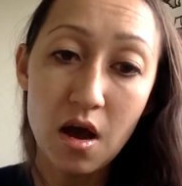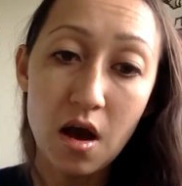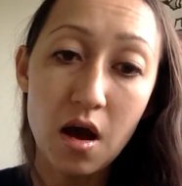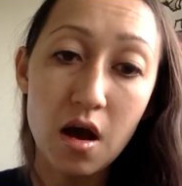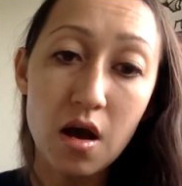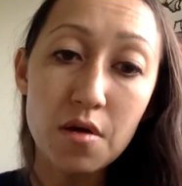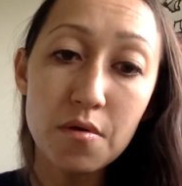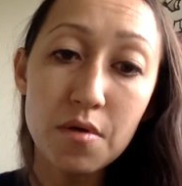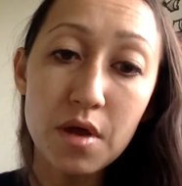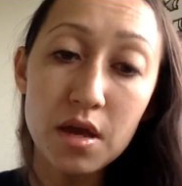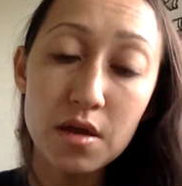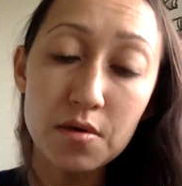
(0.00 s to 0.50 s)

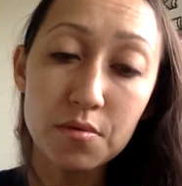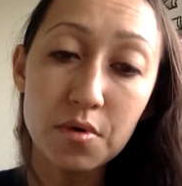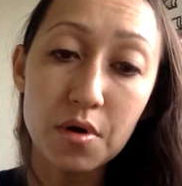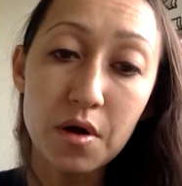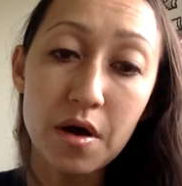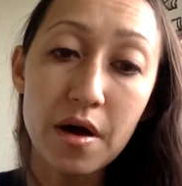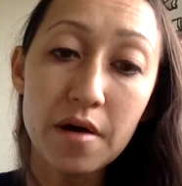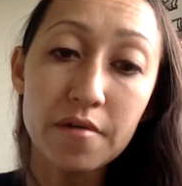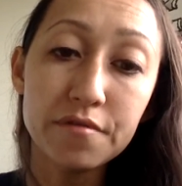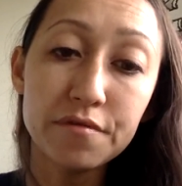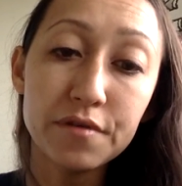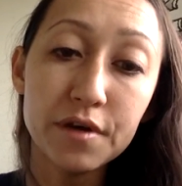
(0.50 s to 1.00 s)
All right, well,
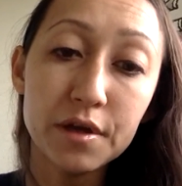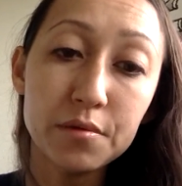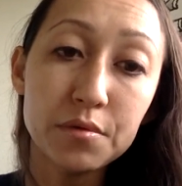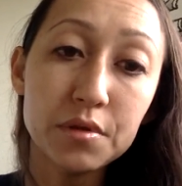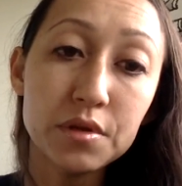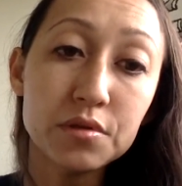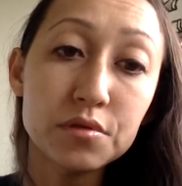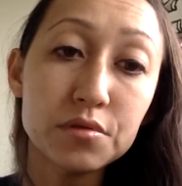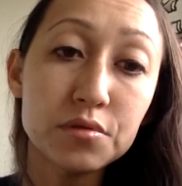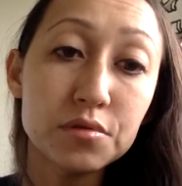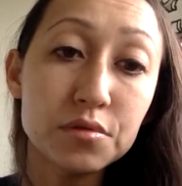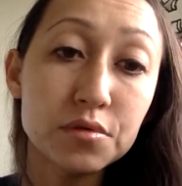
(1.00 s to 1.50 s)
have fun
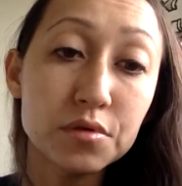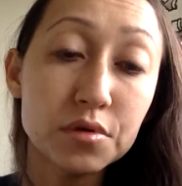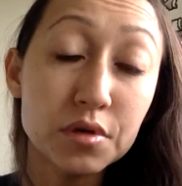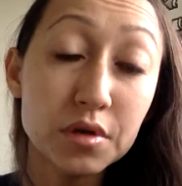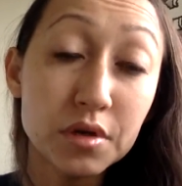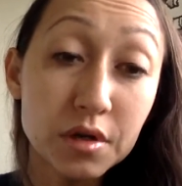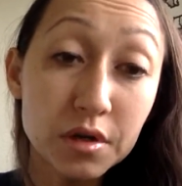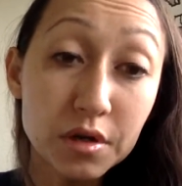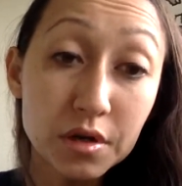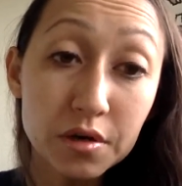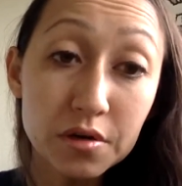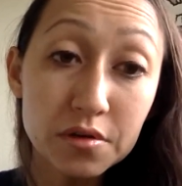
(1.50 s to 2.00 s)
with Google
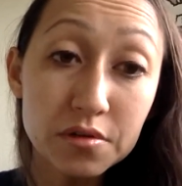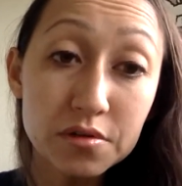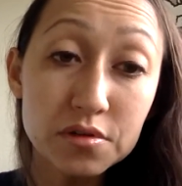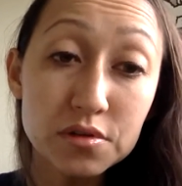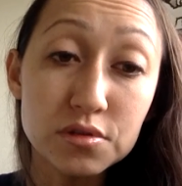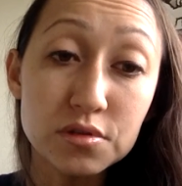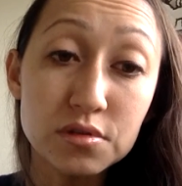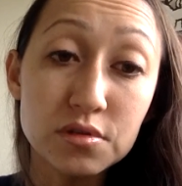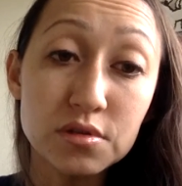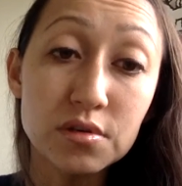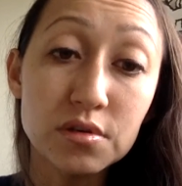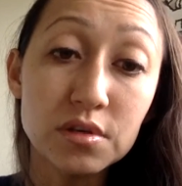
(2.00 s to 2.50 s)
Earth,
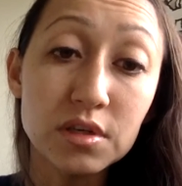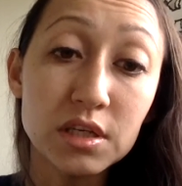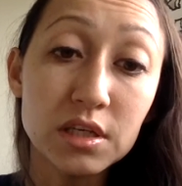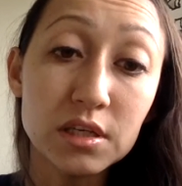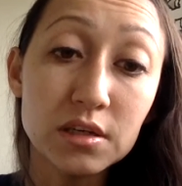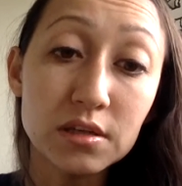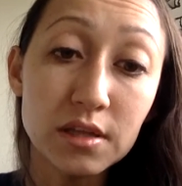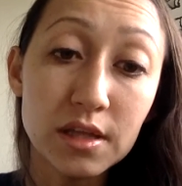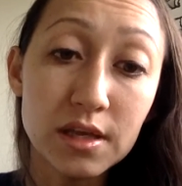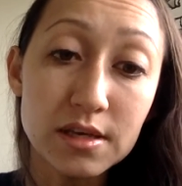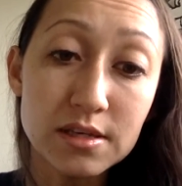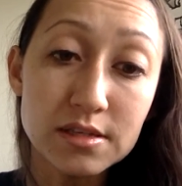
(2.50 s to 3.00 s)
do your
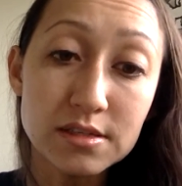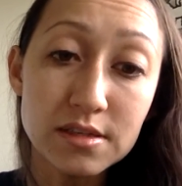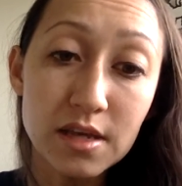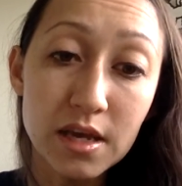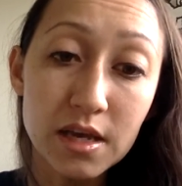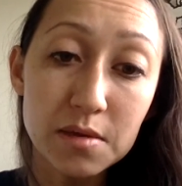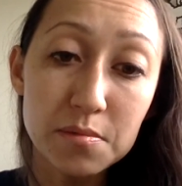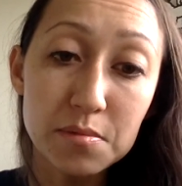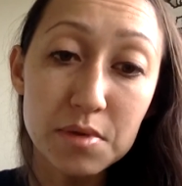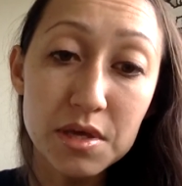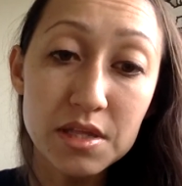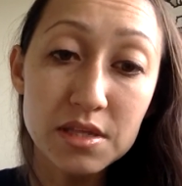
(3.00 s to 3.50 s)
ELA
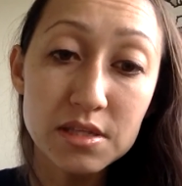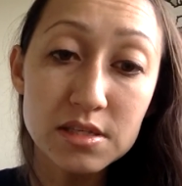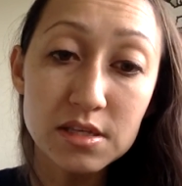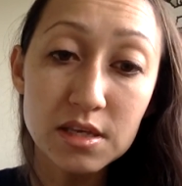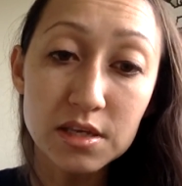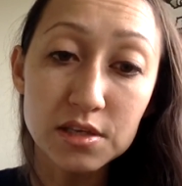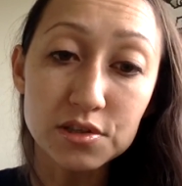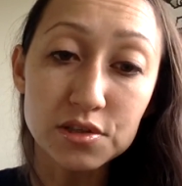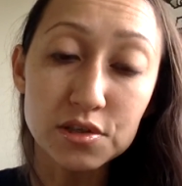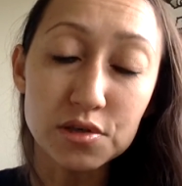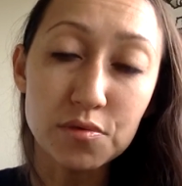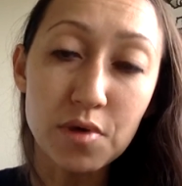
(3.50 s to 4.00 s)
assignments,
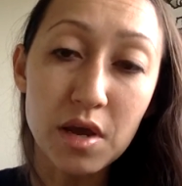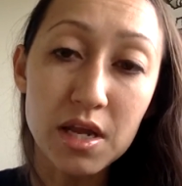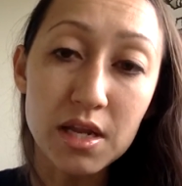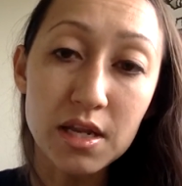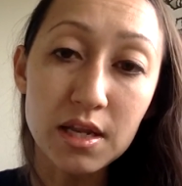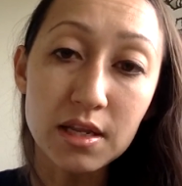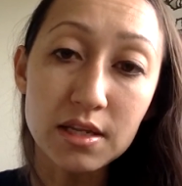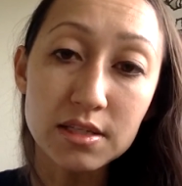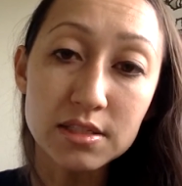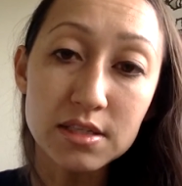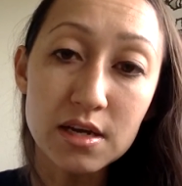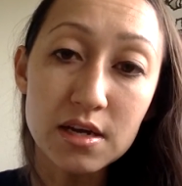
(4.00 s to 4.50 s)
get your
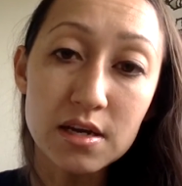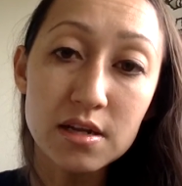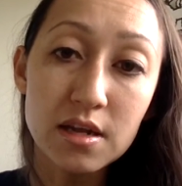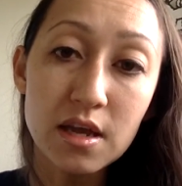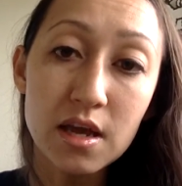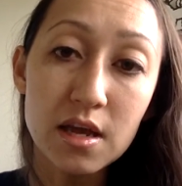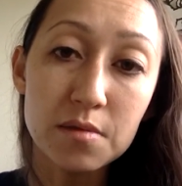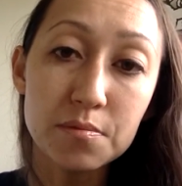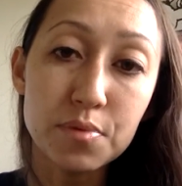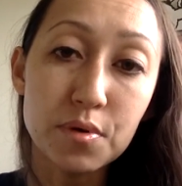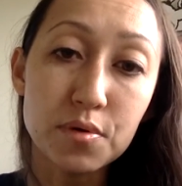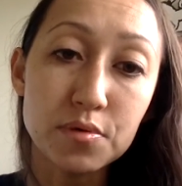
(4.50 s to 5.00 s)
writing done,
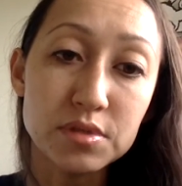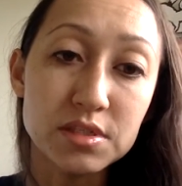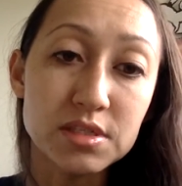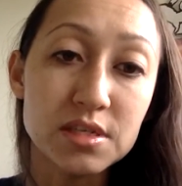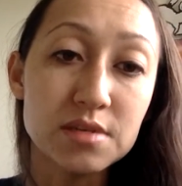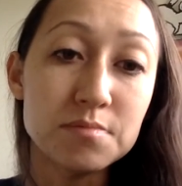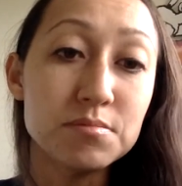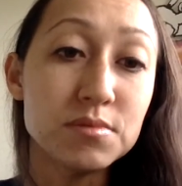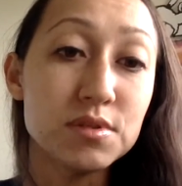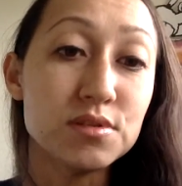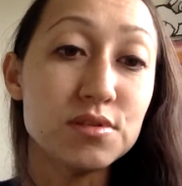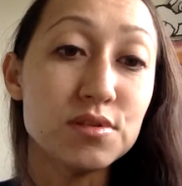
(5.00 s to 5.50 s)
and post
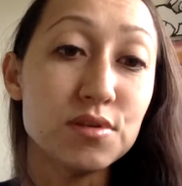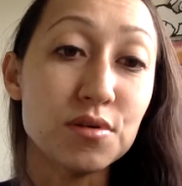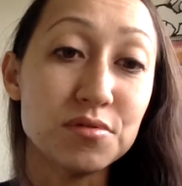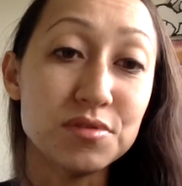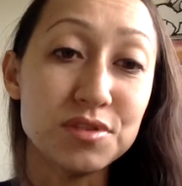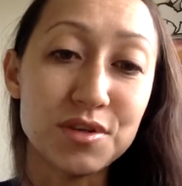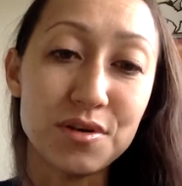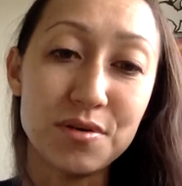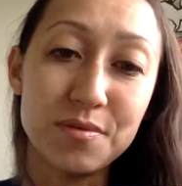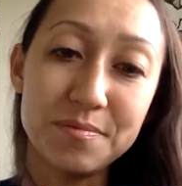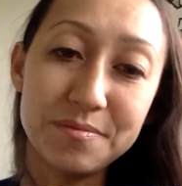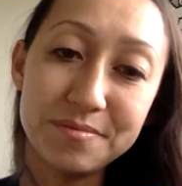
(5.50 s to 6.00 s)
them to
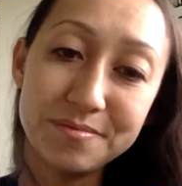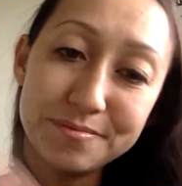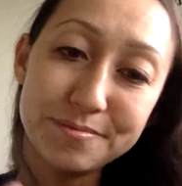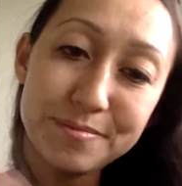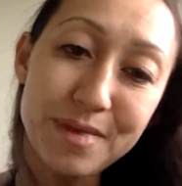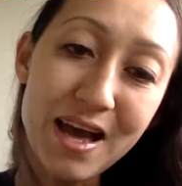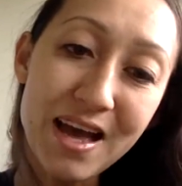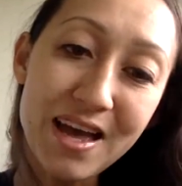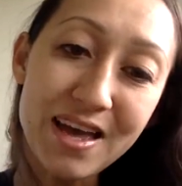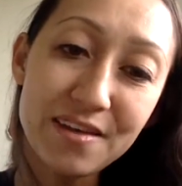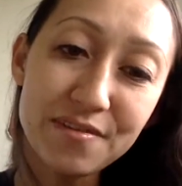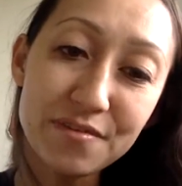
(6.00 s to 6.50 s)
Dojo.
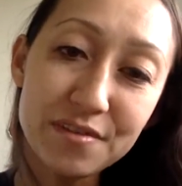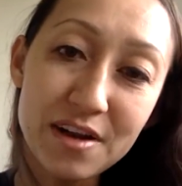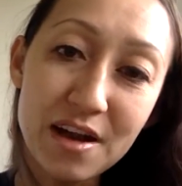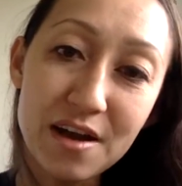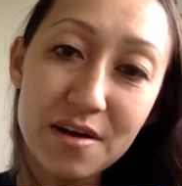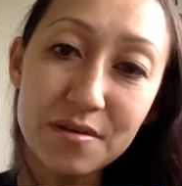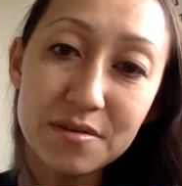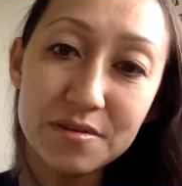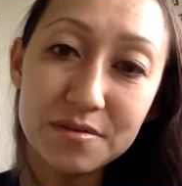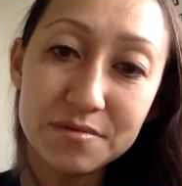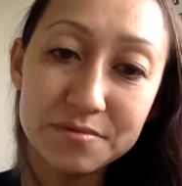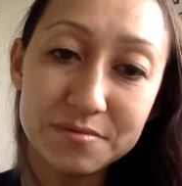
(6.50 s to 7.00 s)
Bye for
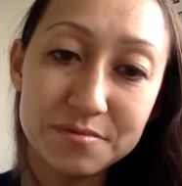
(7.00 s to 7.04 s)
now.